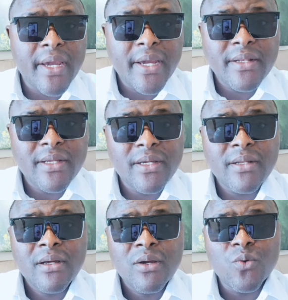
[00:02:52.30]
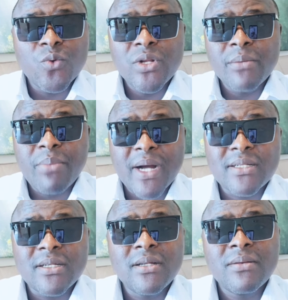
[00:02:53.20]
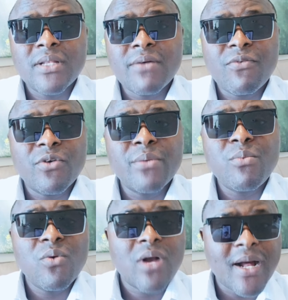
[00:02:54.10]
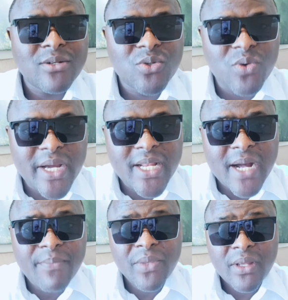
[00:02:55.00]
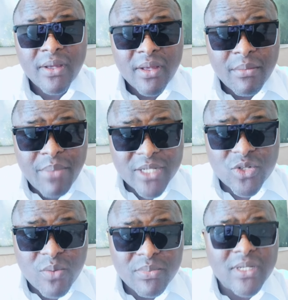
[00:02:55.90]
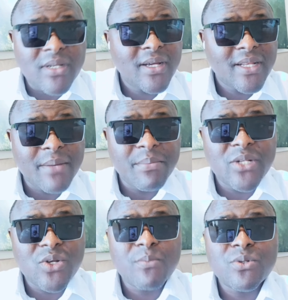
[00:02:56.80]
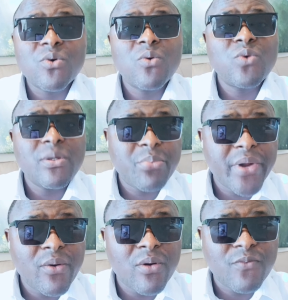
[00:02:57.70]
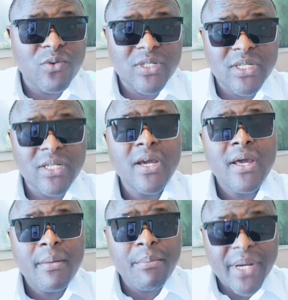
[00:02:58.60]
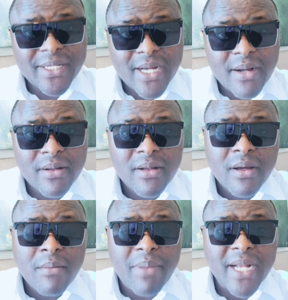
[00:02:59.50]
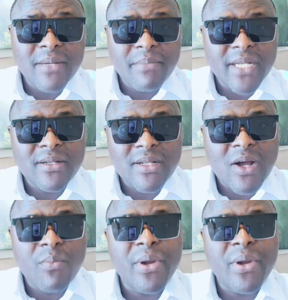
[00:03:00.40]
and the ruling party, therefore able to come together. As something they meet up, so we pray God for see better parliament now